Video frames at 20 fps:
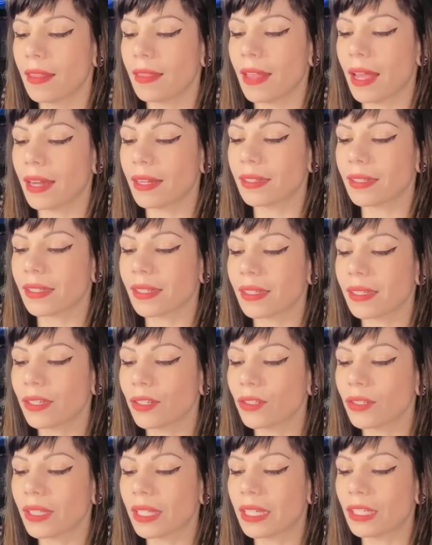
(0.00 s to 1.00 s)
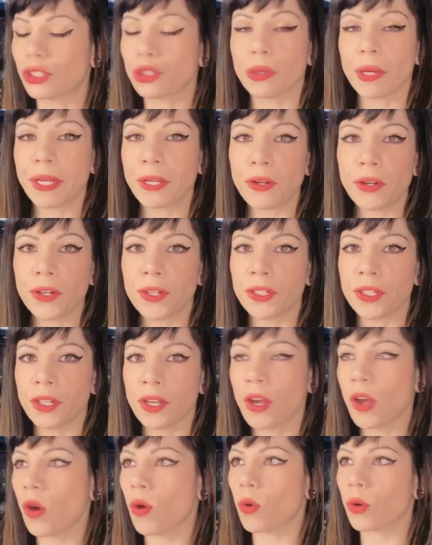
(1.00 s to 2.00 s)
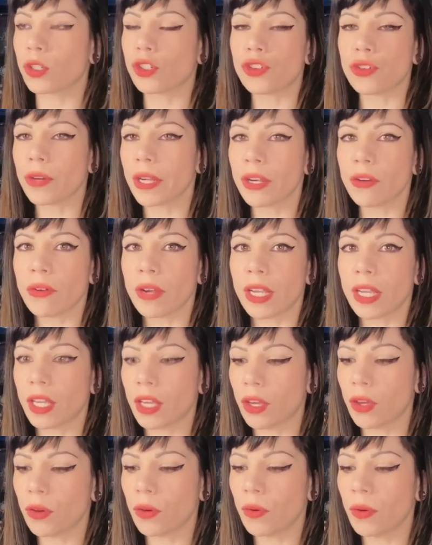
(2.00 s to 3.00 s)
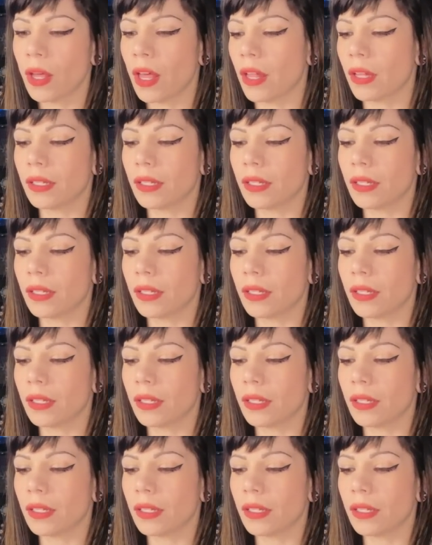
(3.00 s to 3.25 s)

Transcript: that is clearly triggered or triggering you.